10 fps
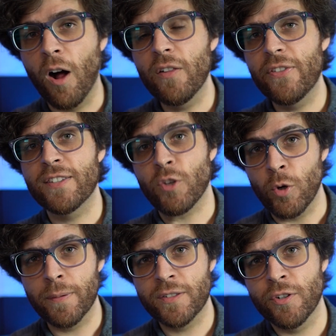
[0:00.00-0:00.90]
All of these
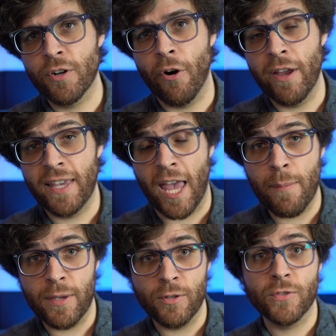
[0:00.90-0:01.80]
ooblets you're growing
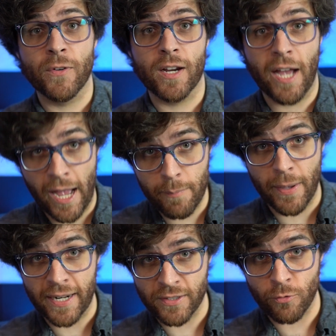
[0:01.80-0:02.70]
can be used for
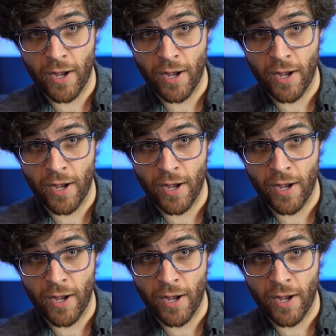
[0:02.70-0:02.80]
combat as